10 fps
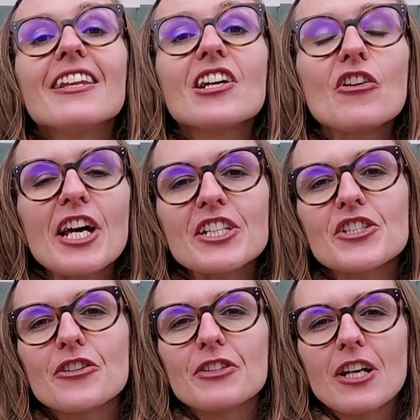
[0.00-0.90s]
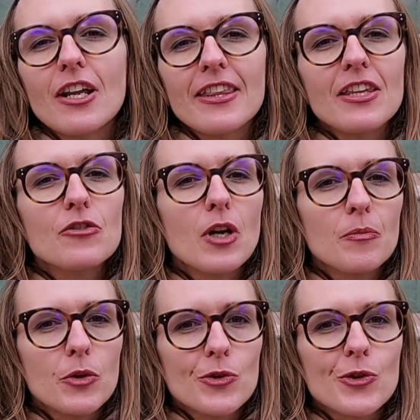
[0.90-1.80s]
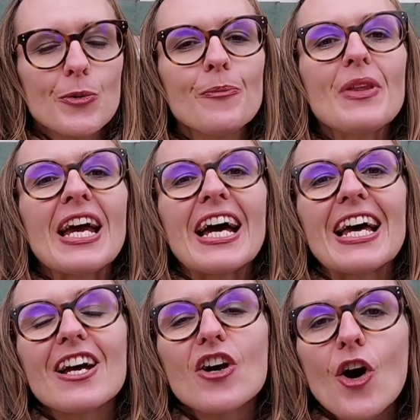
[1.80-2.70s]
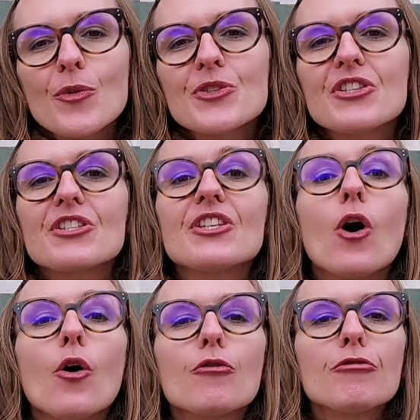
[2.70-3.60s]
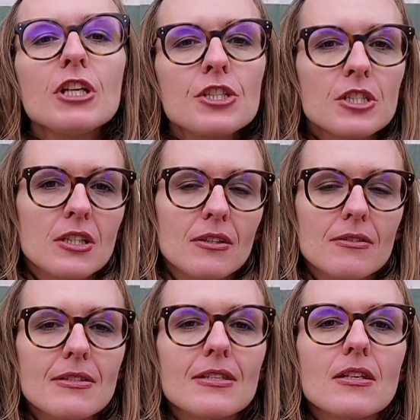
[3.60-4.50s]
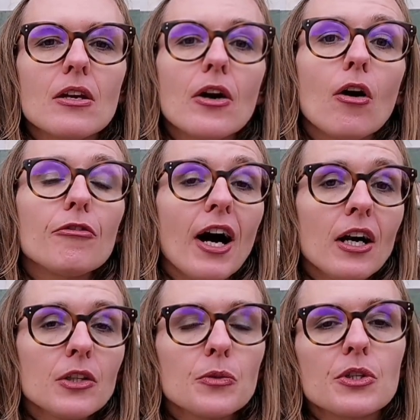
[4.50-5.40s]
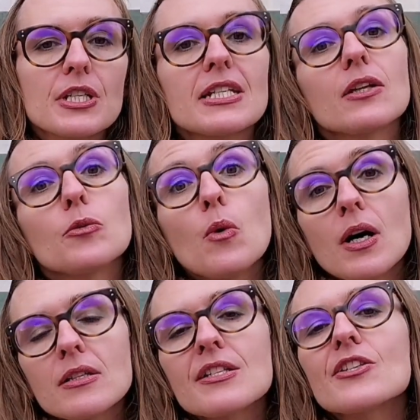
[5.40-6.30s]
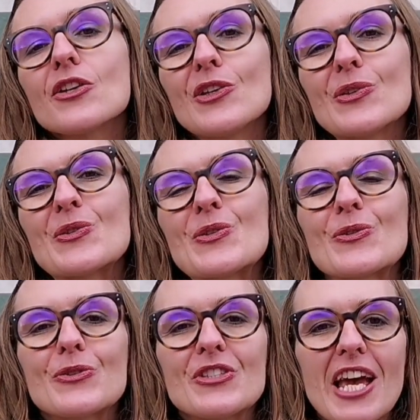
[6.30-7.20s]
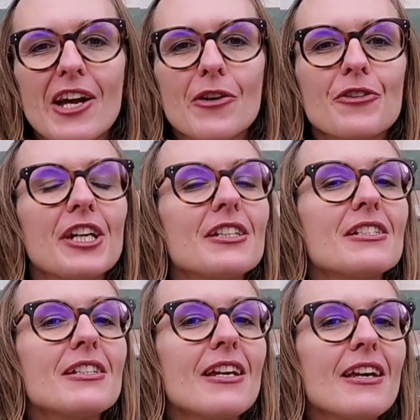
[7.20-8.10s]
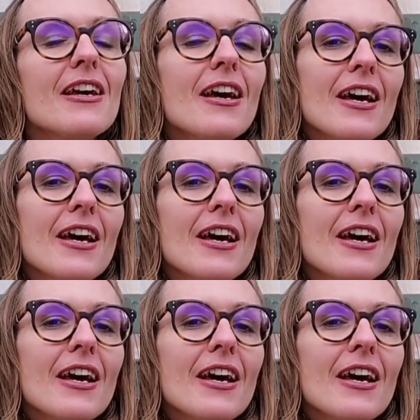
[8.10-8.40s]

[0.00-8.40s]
The collection of the Cathedral Museum hosts the originals of artworks that once used to decorate the